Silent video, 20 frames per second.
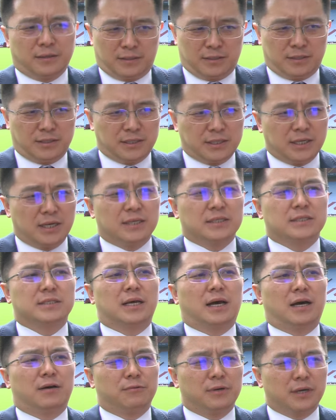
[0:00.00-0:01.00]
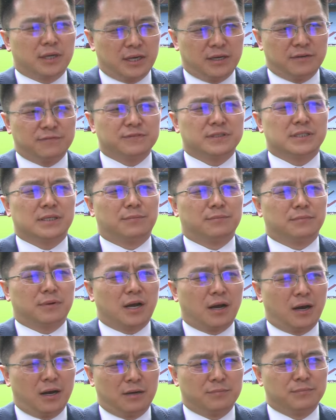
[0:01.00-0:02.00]
Yes, I will give some
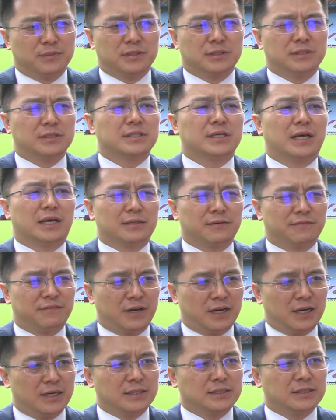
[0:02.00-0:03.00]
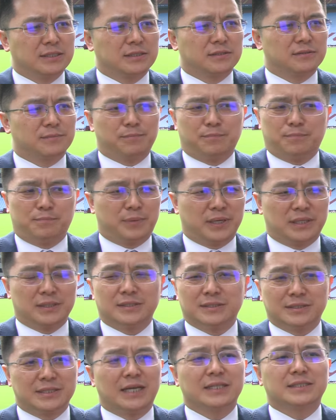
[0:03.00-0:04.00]
comments, advice, but
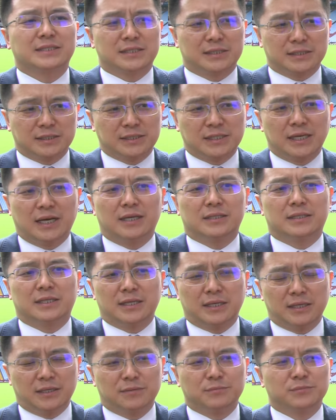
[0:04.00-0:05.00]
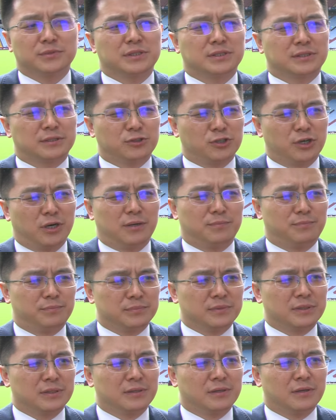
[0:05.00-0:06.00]
that's their team's job.
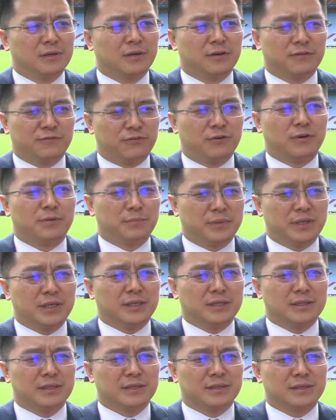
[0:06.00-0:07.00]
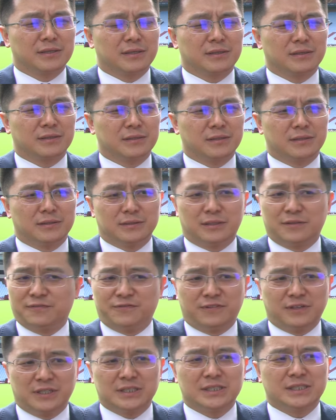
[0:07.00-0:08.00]
For me, the
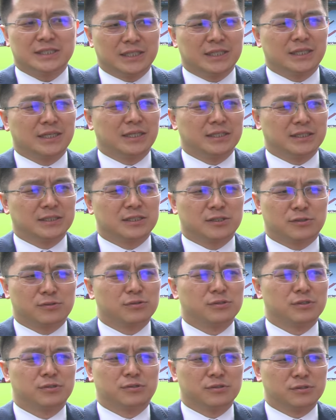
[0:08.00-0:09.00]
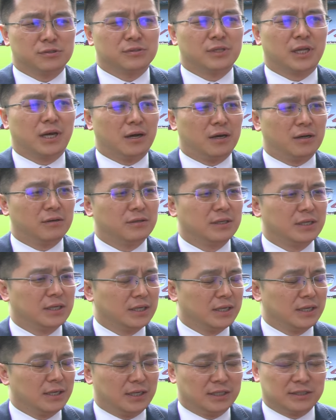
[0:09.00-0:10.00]
first thing is to do now
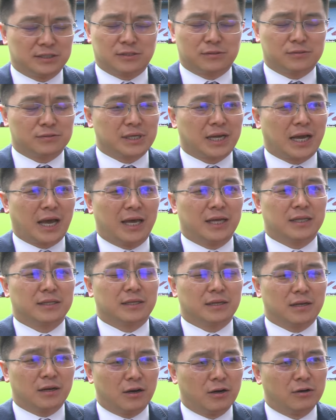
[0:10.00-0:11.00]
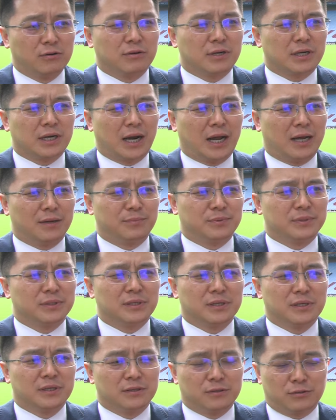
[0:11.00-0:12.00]
is to get the whole club
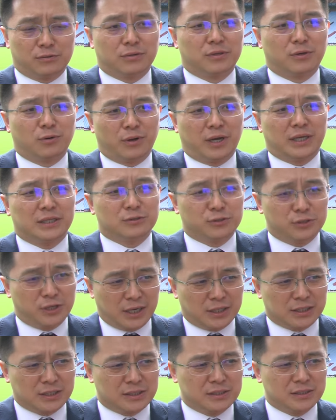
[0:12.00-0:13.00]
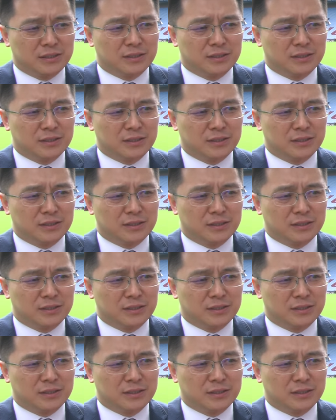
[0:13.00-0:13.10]
to the right track,